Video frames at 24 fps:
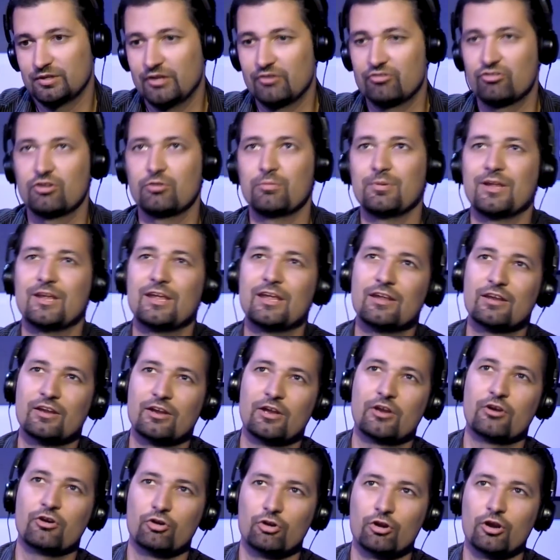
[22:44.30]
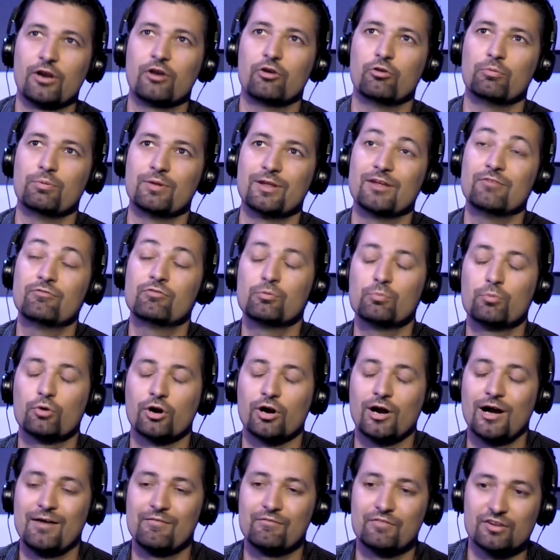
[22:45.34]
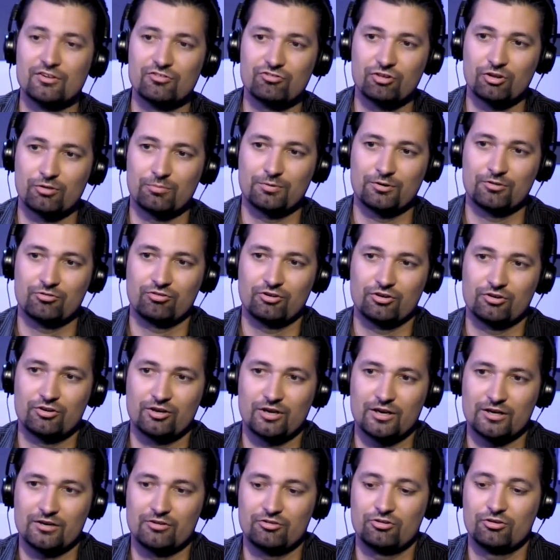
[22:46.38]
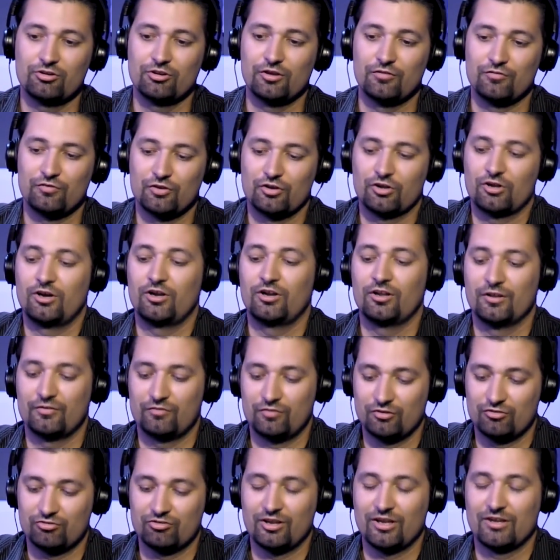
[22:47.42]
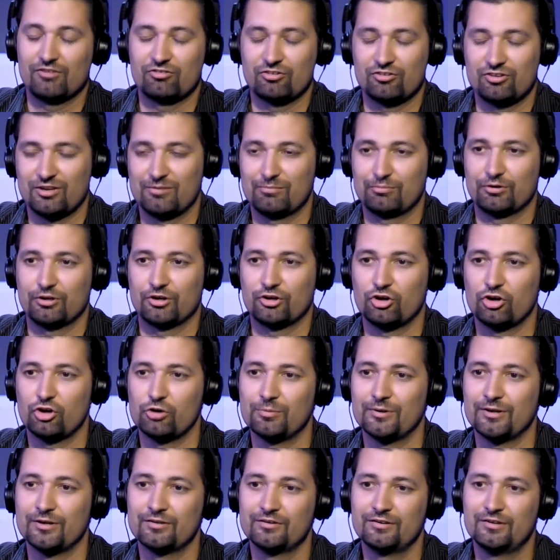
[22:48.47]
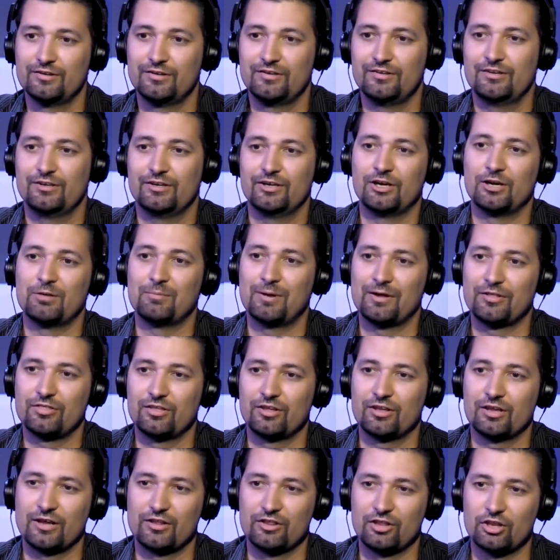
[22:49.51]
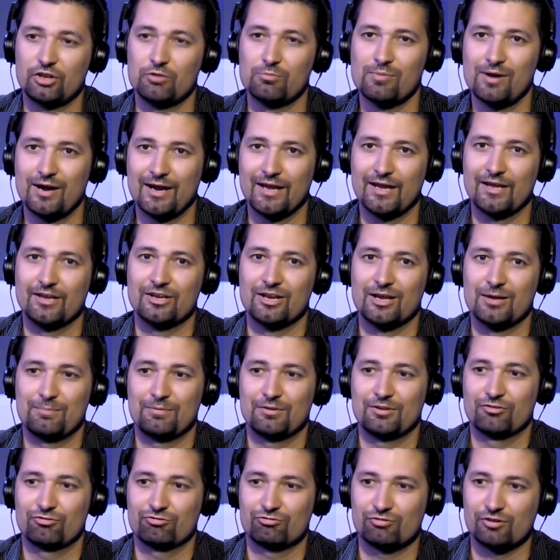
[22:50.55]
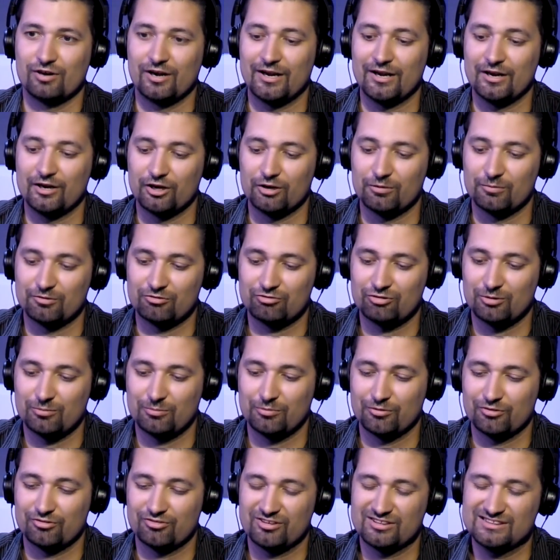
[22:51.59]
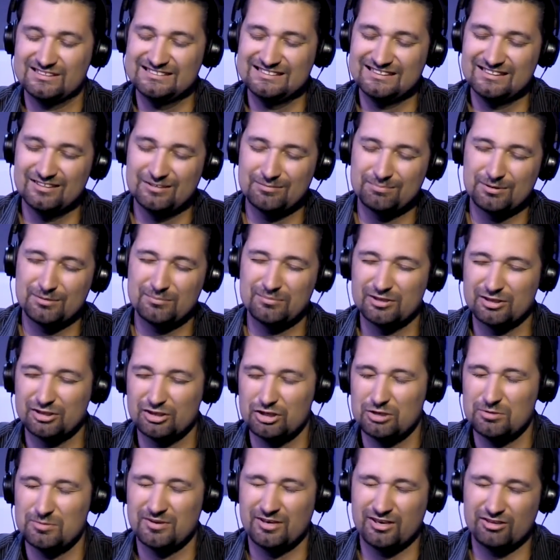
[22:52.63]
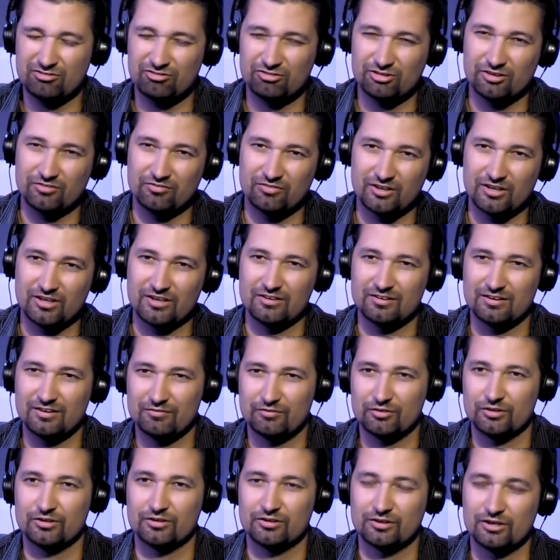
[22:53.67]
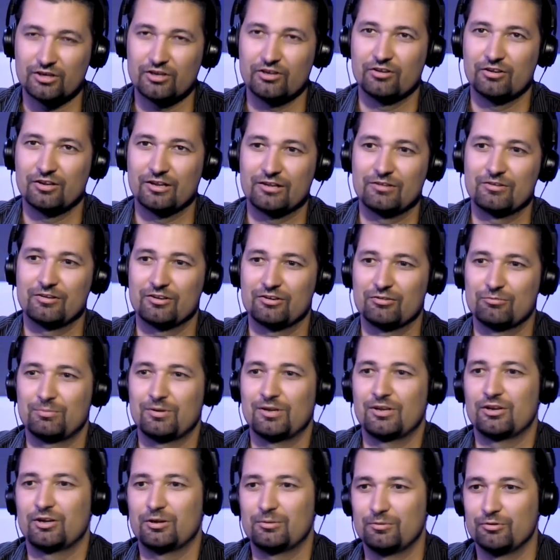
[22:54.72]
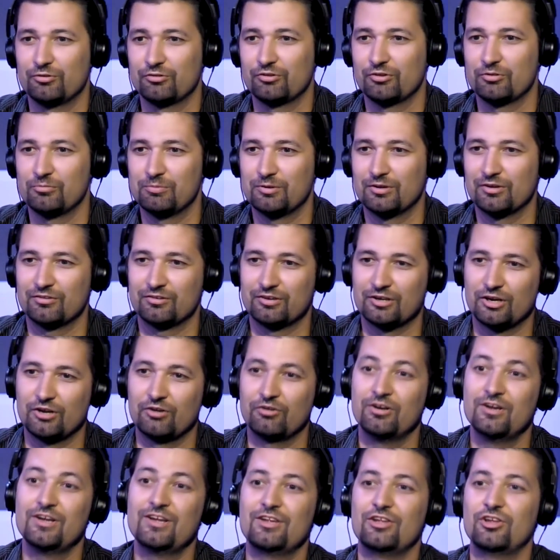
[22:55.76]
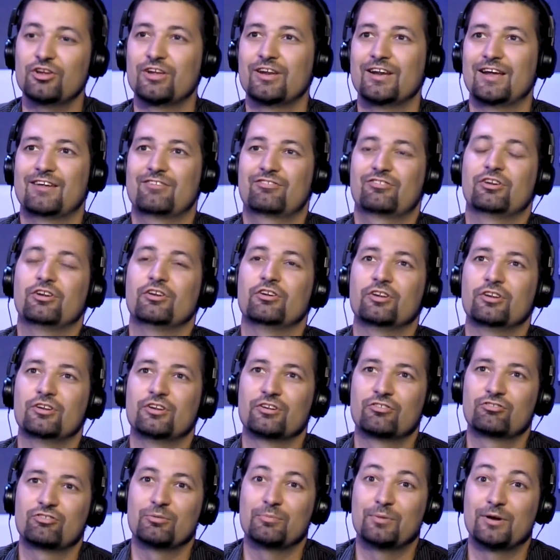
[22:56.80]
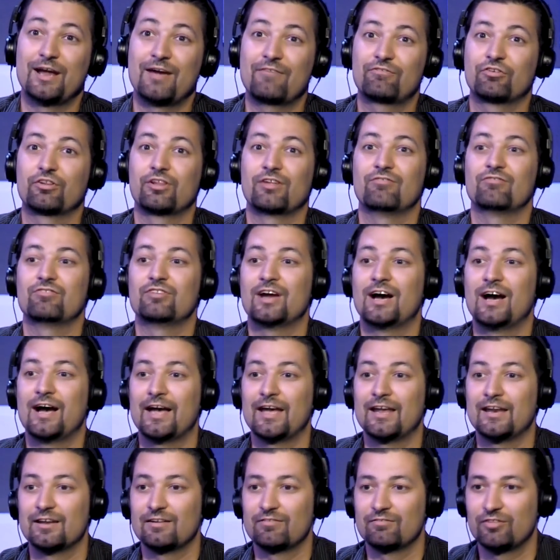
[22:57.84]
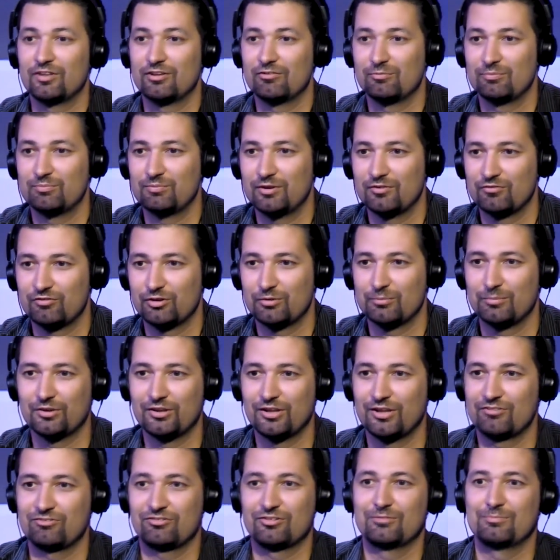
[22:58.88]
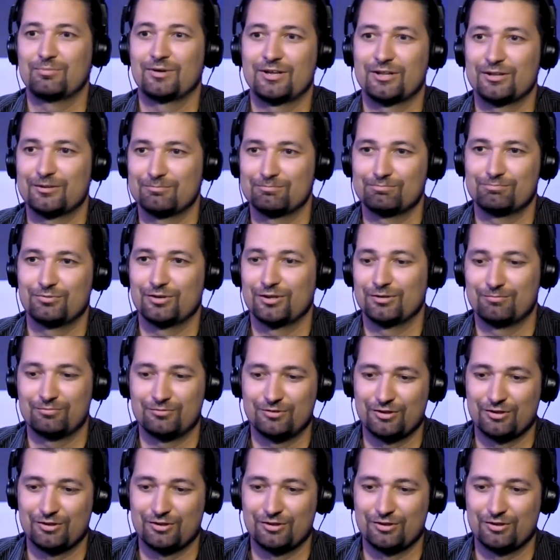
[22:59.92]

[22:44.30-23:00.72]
And it's going to be, it, and it would be even more obvious to the person you're talking to if you call, if you say it's a temporary coma. Um, I sure. think I think you might sure. end up in this gray area with someone where it's like, ah, permanent coma. Not sure if they ever, you know, it would be almost, it'd be, you know, you can ask, you know, does someone after they've died if they if they're molested by the the,